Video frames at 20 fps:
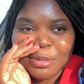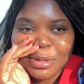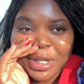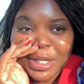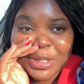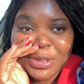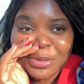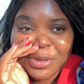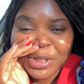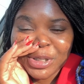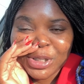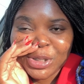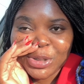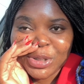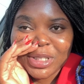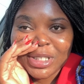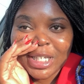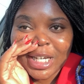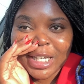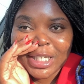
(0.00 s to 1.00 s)
I'm trying to rush to
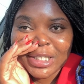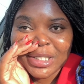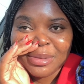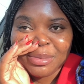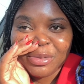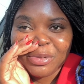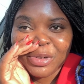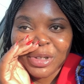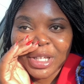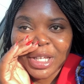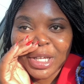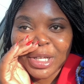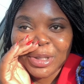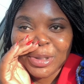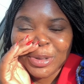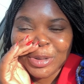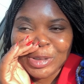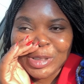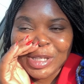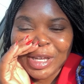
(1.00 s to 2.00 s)
G I G before they
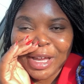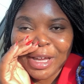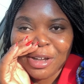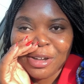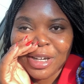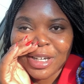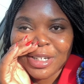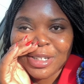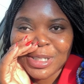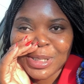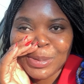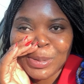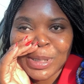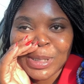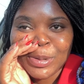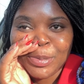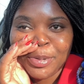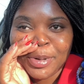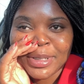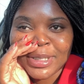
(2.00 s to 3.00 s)
close. I got a
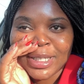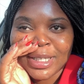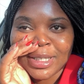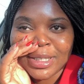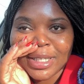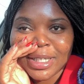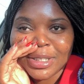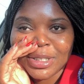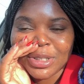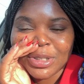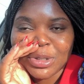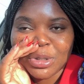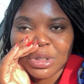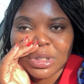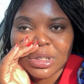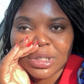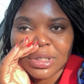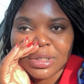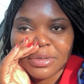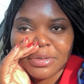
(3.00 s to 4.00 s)
Christmas present that just got
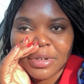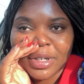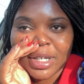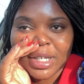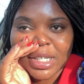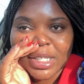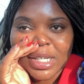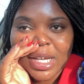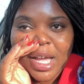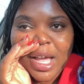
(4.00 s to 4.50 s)
delivered.